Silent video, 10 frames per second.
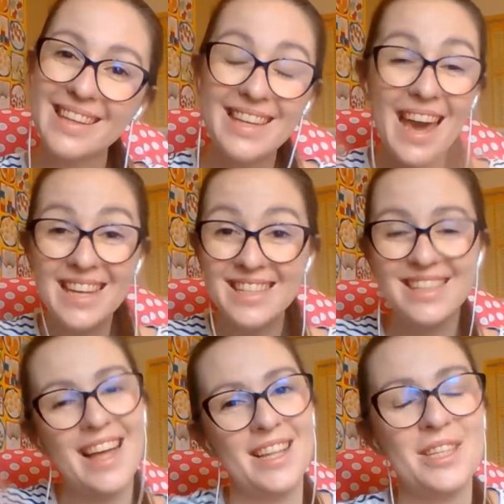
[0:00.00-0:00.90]
Yes,
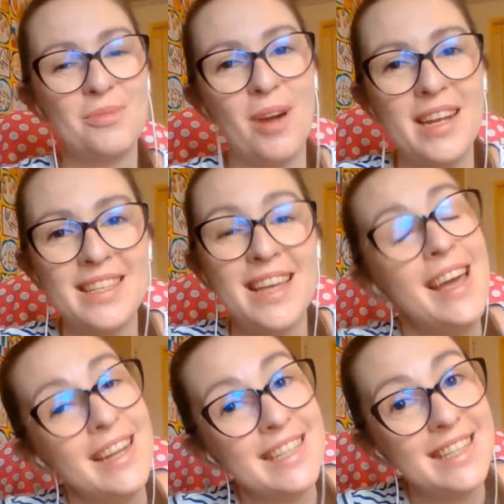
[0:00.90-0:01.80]
that's right.
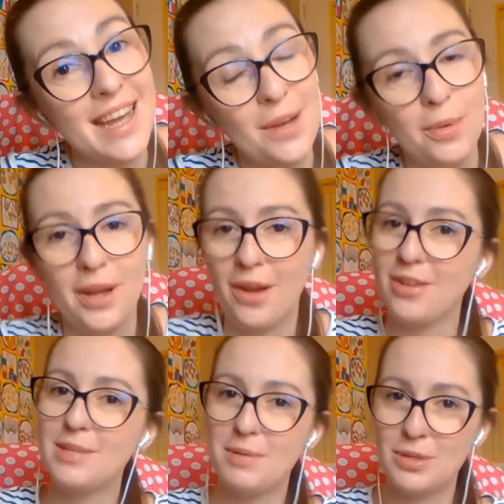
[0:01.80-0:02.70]
Today we're
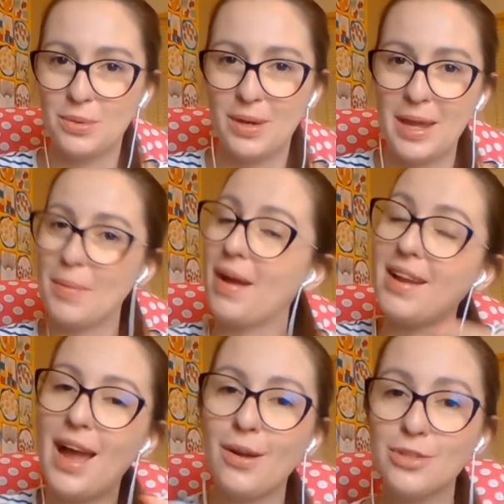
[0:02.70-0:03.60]
going to be talking about
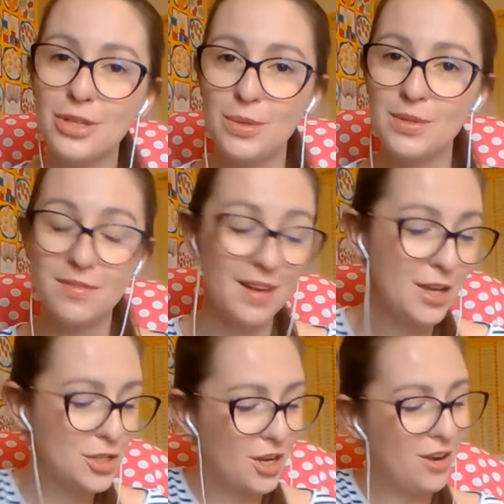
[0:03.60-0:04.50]
how to use
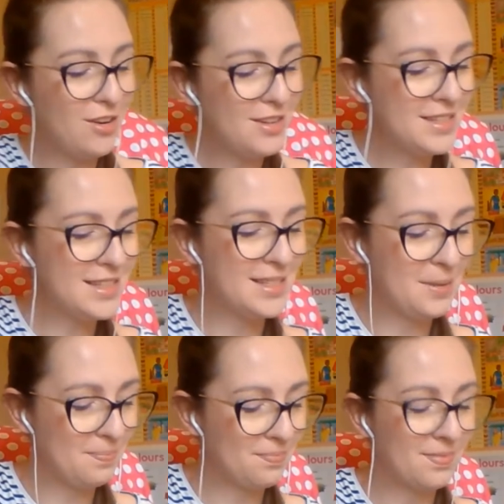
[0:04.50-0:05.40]
flashcards
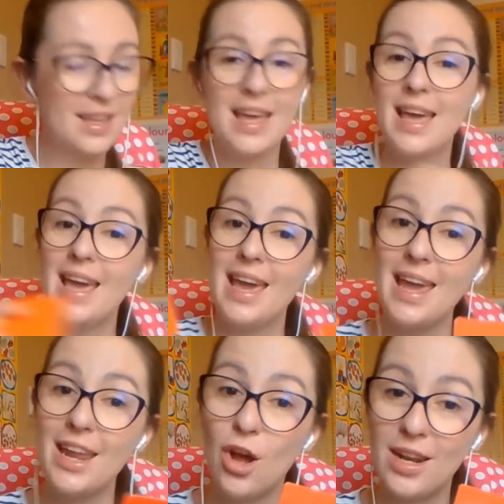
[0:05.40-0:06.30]

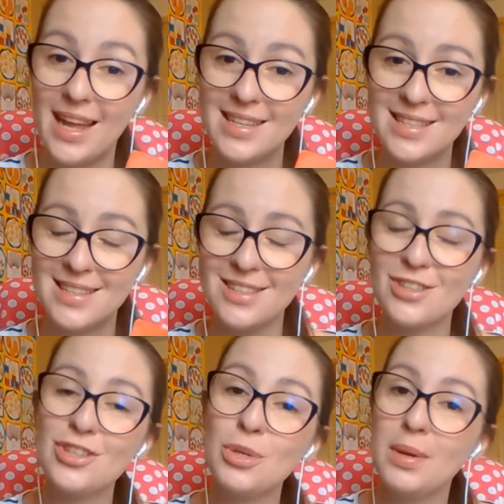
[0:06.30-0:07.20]
in our
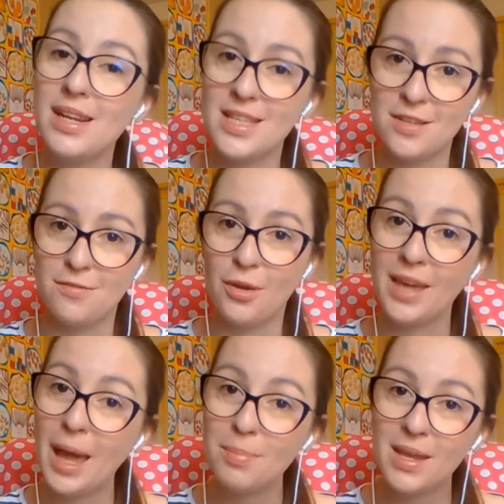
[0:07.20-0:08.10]
lessons to elicit
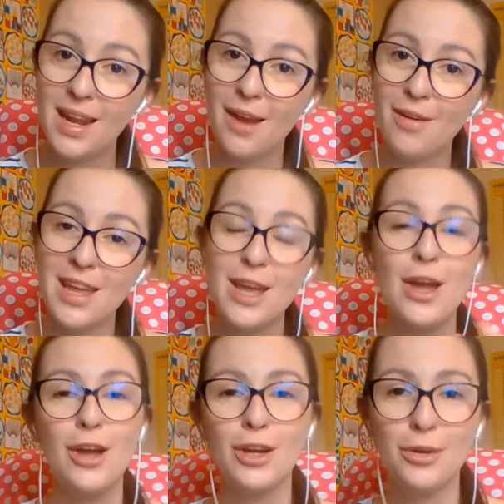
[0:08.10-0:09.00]
vocabulary,
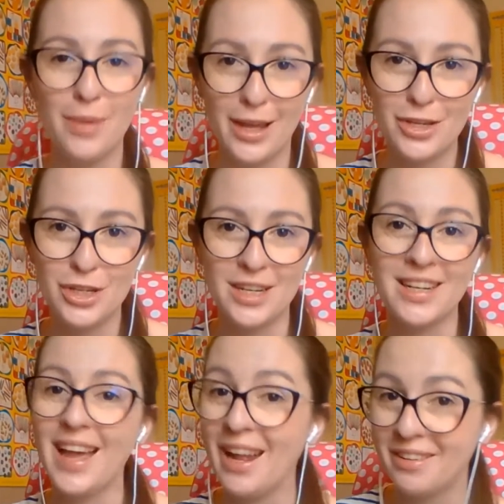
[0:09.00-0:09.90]

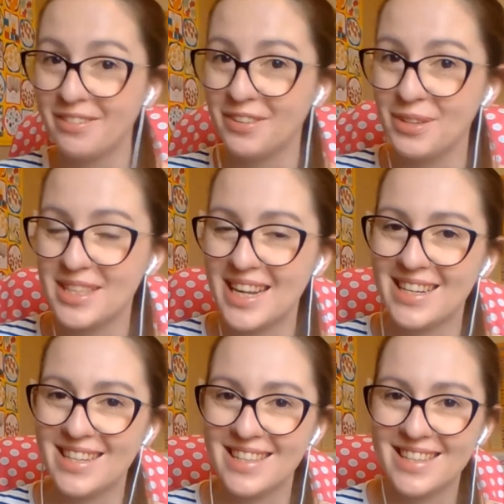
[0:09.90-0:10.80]
correction, and full
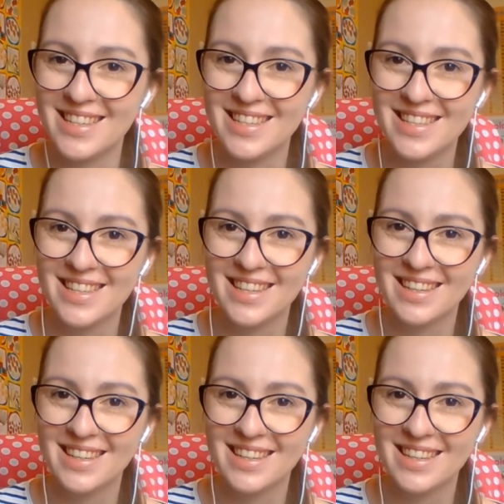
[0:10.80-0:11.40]
sentences.